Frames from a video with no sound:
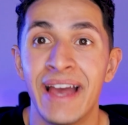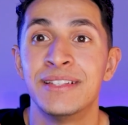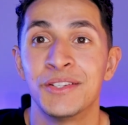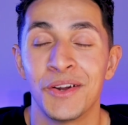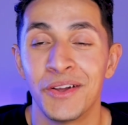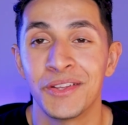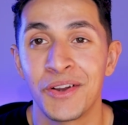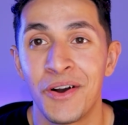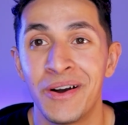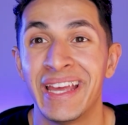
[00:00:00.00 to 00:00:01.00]
as you're on the
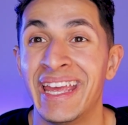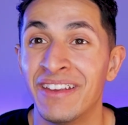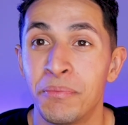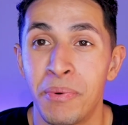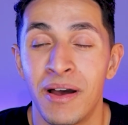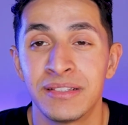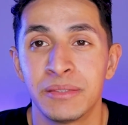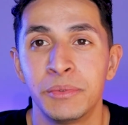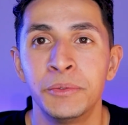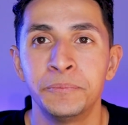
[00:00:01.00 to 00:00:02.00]
call if
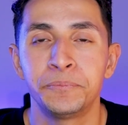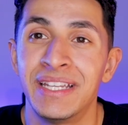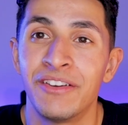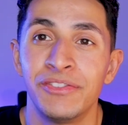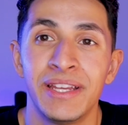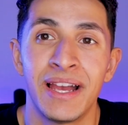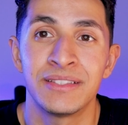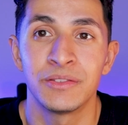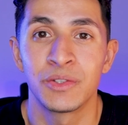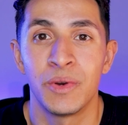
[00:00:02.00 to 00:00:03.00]
possible, but definitely
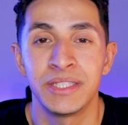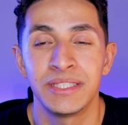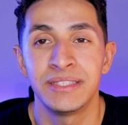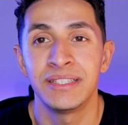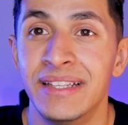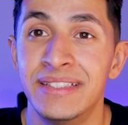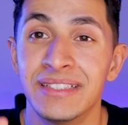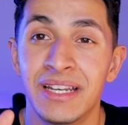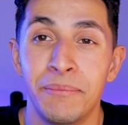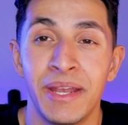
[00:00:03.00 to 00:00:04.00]
ask those questions. This is
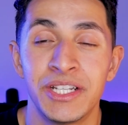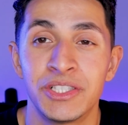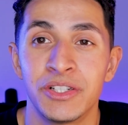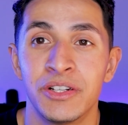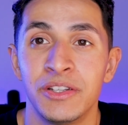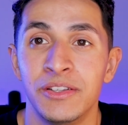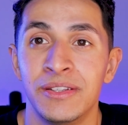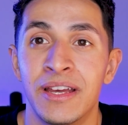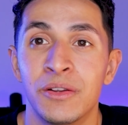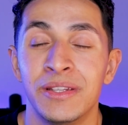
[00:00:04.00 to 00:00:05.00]
going to make sure
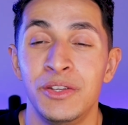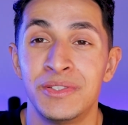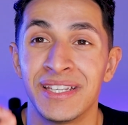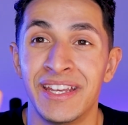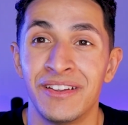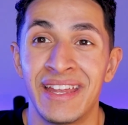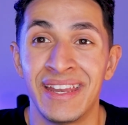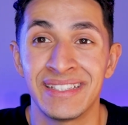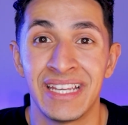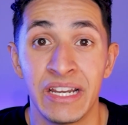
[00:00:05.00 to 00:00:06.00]
not only do you secure that
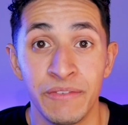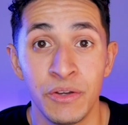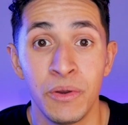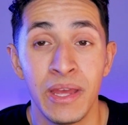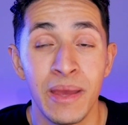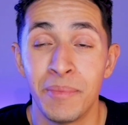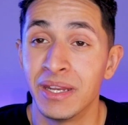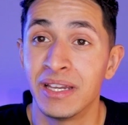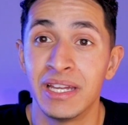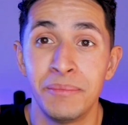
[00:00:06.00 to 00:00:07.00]
next interview, but
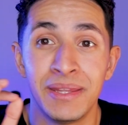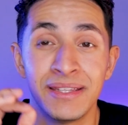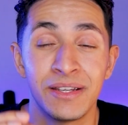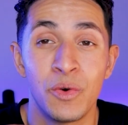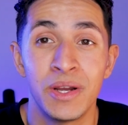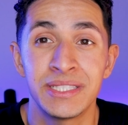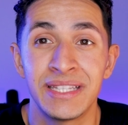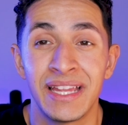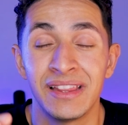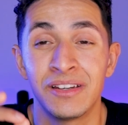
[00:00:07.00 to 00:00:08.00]
it could be the
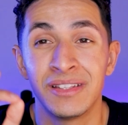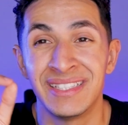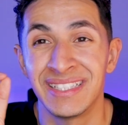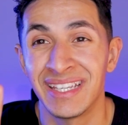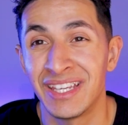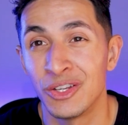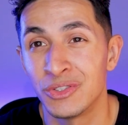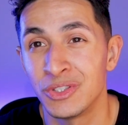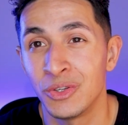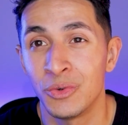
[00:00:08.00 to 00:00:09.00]
question that literally
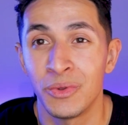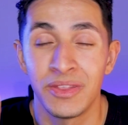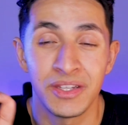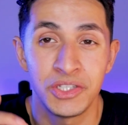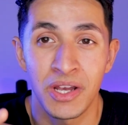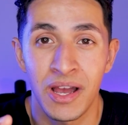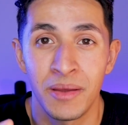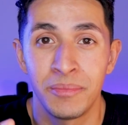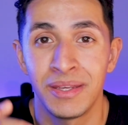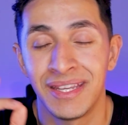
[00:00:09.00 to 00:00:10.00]
secures you the
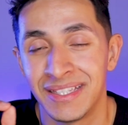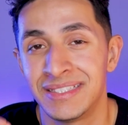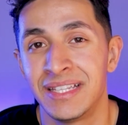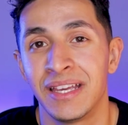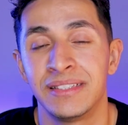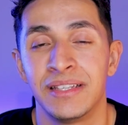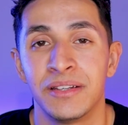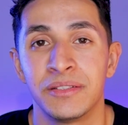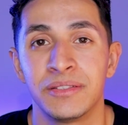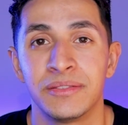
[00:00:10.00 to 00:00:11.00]
job in tech
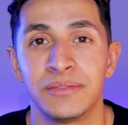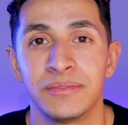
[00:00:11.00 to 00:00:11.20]
sales.